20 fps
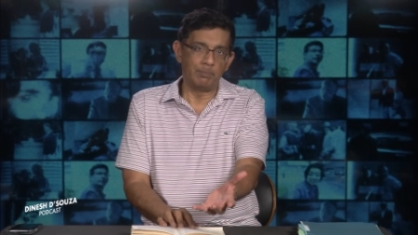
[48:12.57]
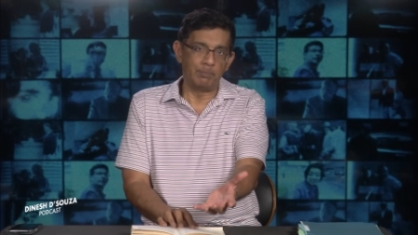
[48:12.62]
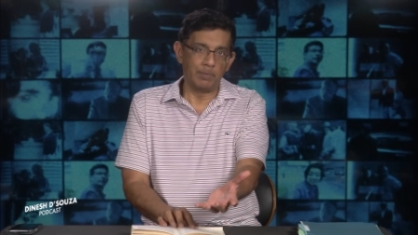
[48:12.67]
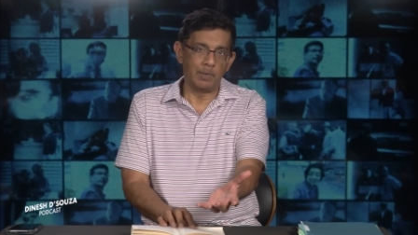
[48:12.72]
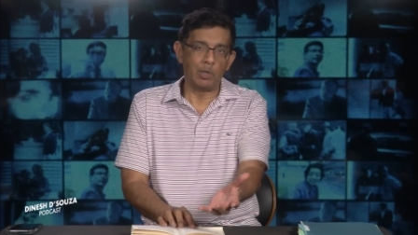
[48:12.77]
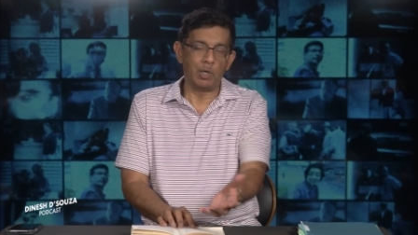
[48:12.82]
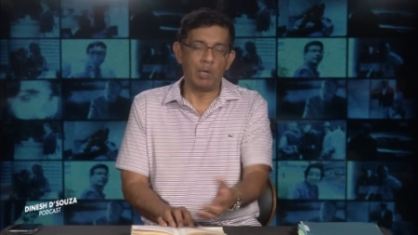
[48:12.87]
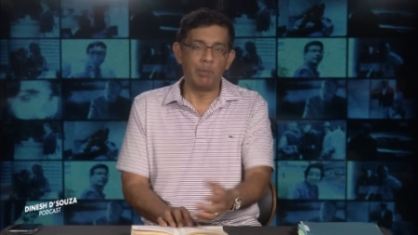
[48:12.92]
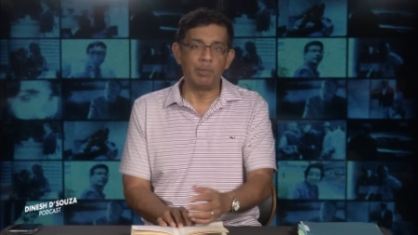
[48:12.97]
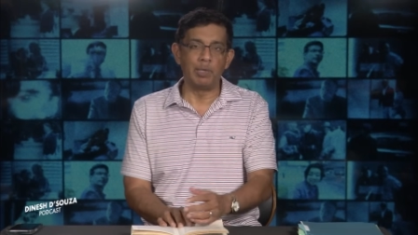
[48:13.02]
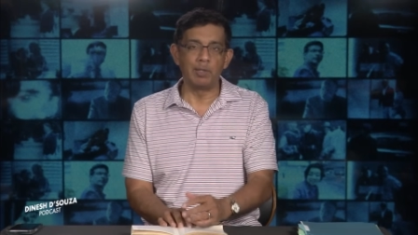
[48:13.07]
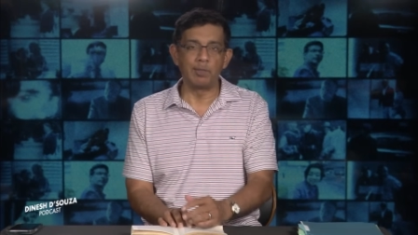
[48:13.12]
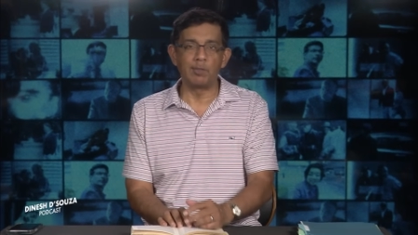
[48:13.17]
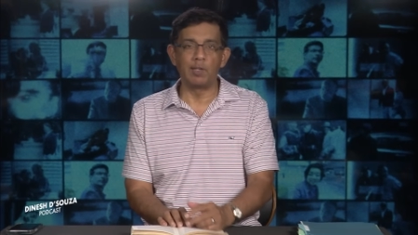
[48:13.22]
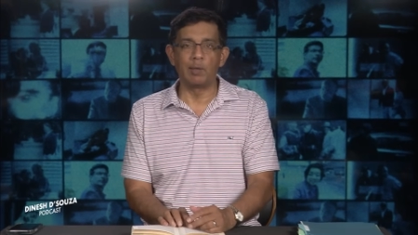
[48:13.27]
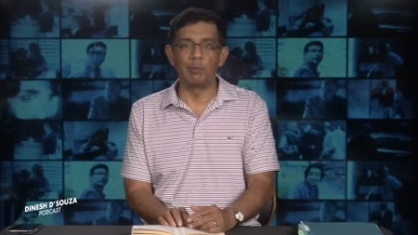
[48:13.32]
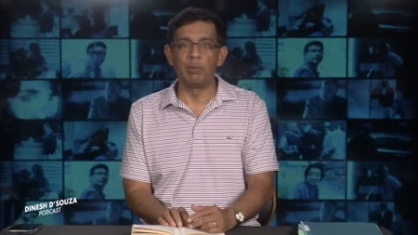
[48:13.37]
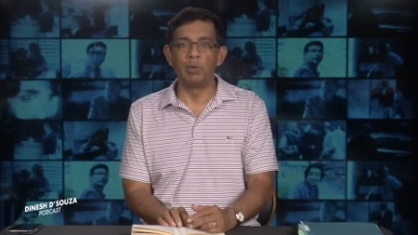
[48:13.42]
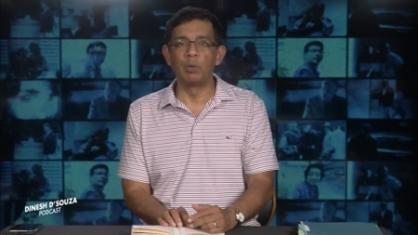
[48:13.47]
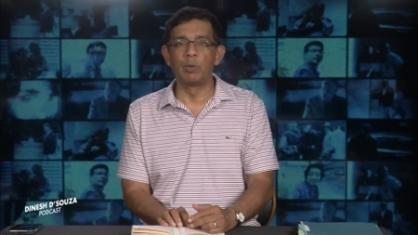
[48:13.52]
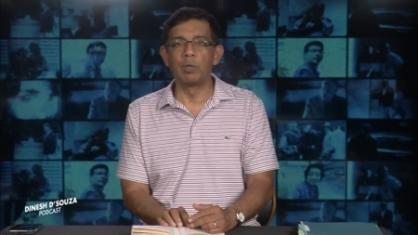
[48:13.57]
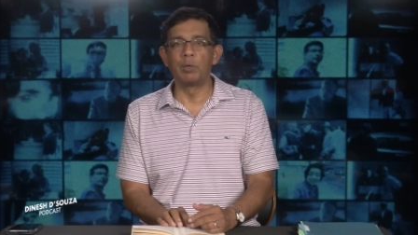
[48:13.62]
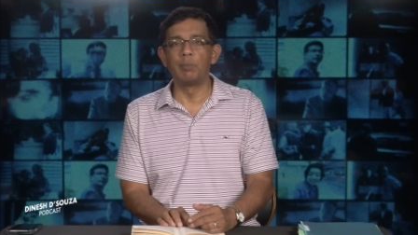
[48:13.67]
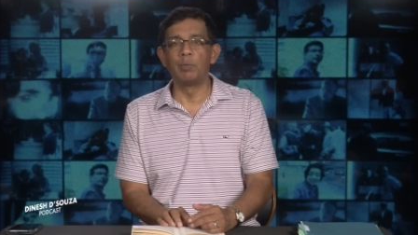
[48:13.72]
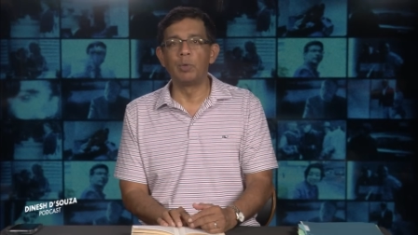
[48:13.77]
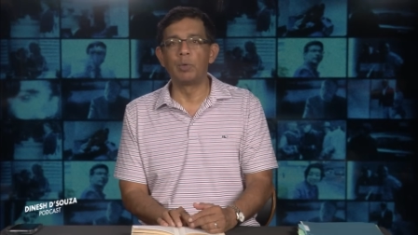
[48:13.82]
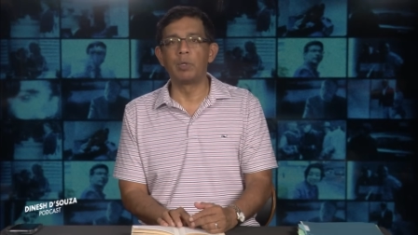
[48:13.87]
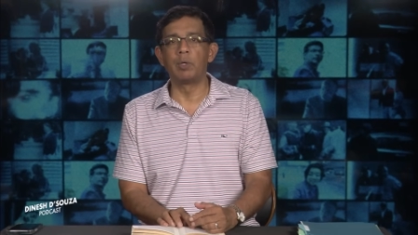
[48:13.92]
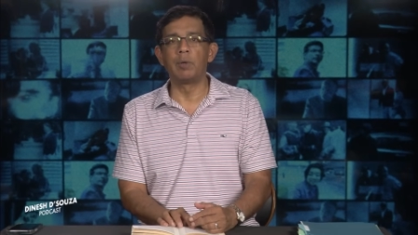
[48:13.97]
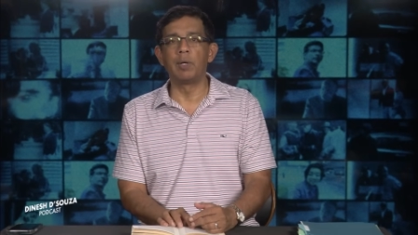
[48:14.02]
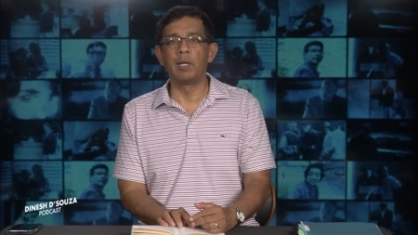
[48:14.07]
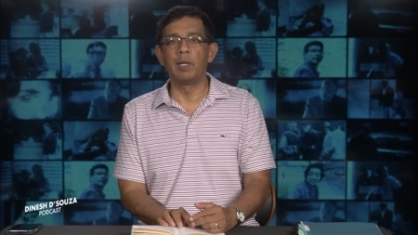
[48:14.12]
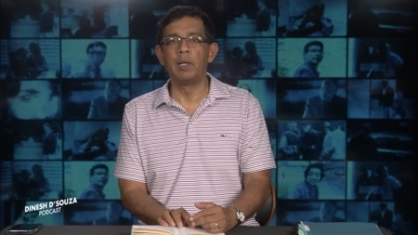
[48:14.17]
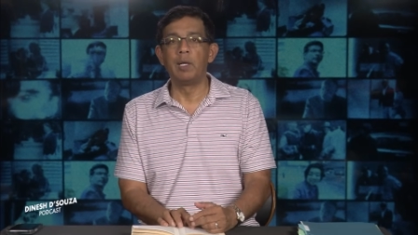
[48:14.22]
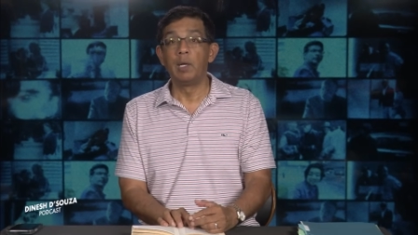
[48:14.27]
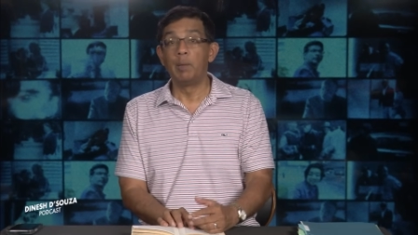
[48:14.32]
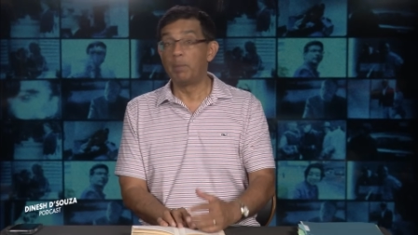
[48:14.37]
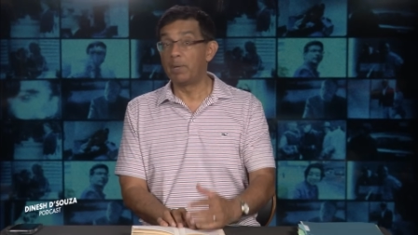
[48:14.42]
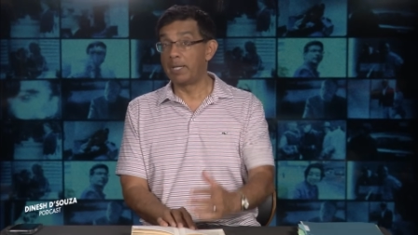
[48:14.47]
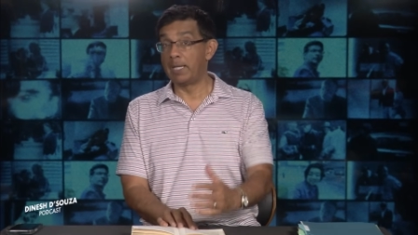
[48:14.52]
a communist like Bukharin,
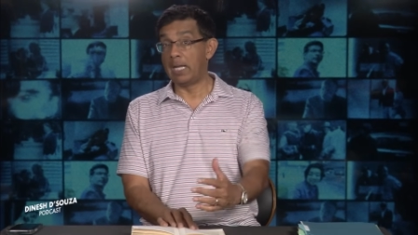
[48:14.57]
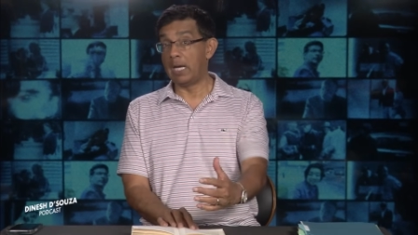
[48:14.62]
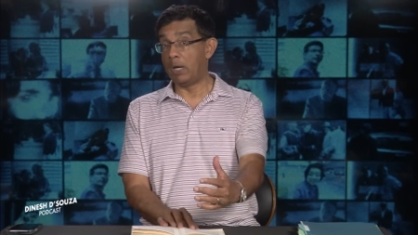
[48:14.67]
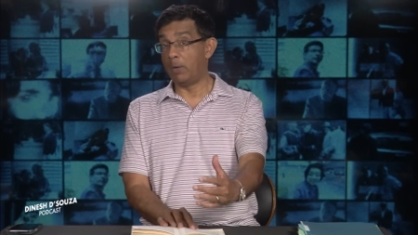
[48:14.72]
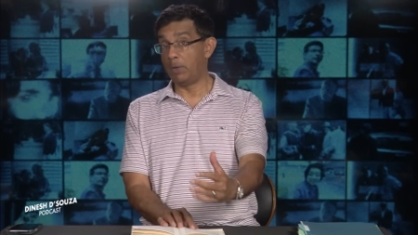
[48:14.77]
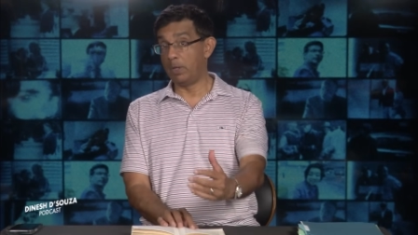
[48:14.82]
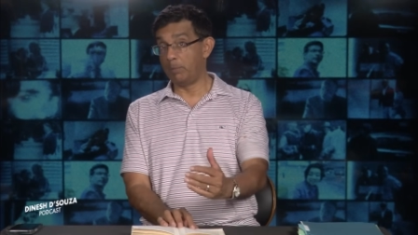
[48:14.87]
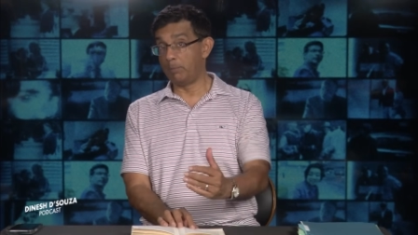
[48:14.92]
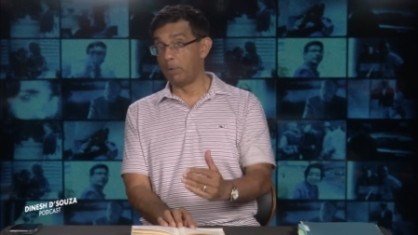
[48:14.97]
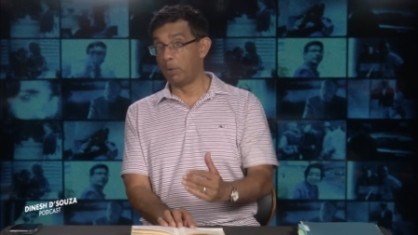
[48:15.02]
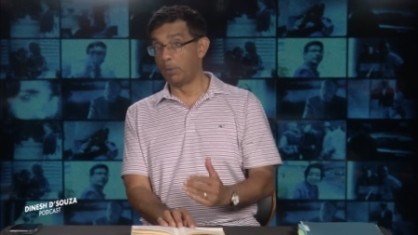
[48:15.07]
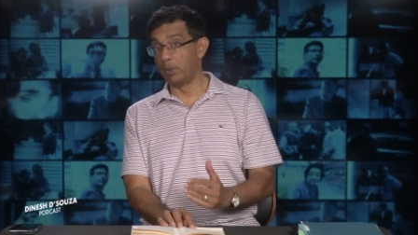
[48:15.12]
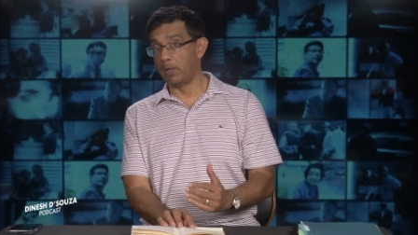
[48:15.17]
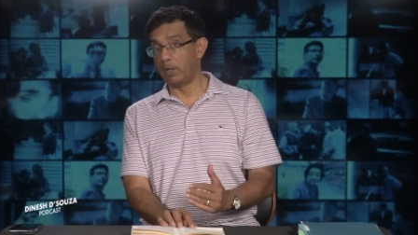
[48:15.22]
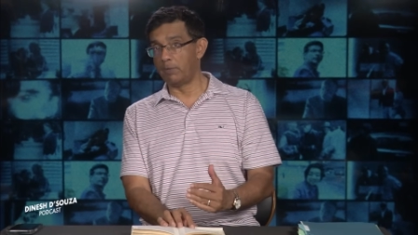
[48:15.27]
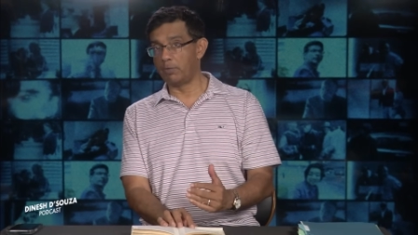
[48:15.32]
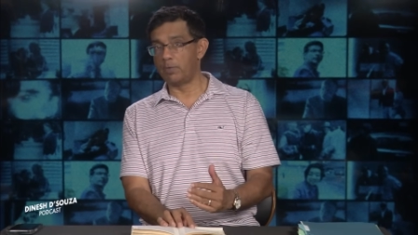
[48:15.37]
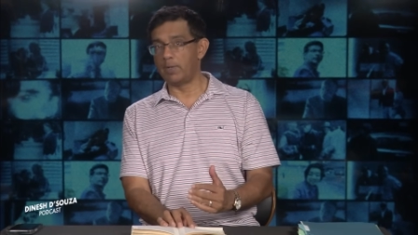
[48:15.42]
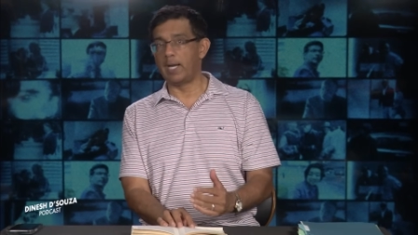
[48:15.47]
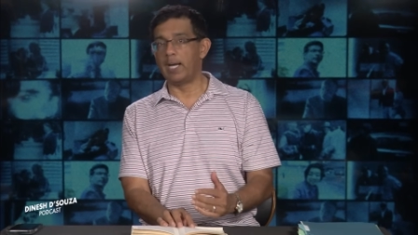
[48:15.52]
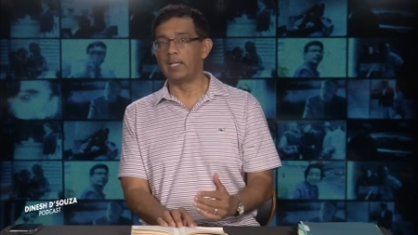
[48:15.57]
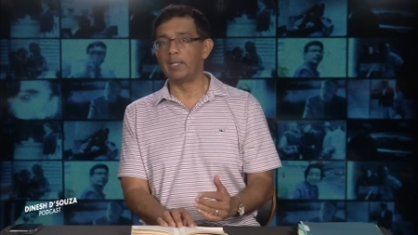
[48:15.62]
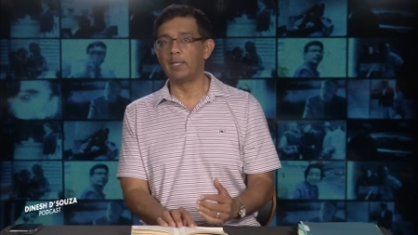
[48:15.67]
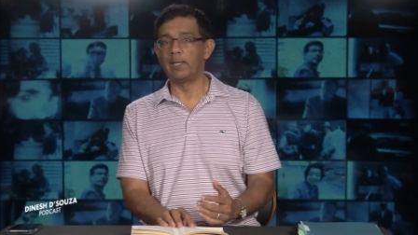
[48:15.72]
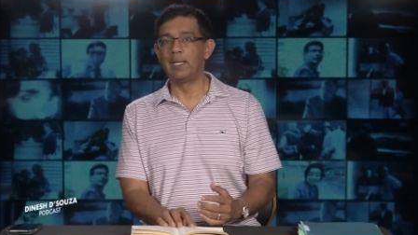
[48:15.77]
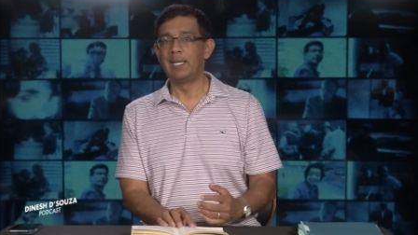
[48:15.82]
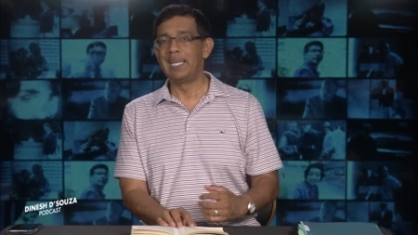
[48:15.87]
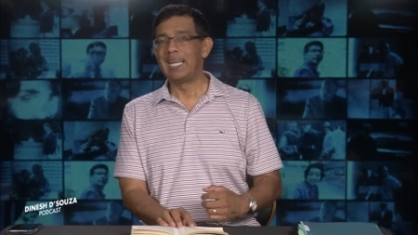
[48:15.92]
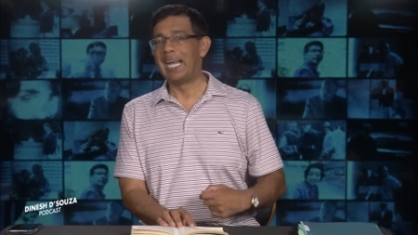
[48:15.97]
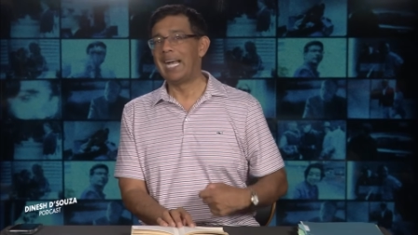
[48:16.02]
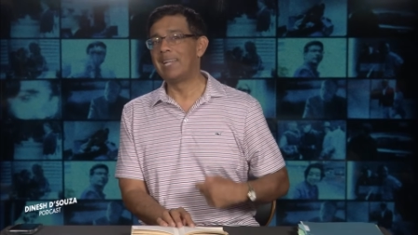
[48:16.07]
but now an opponent of Stalin,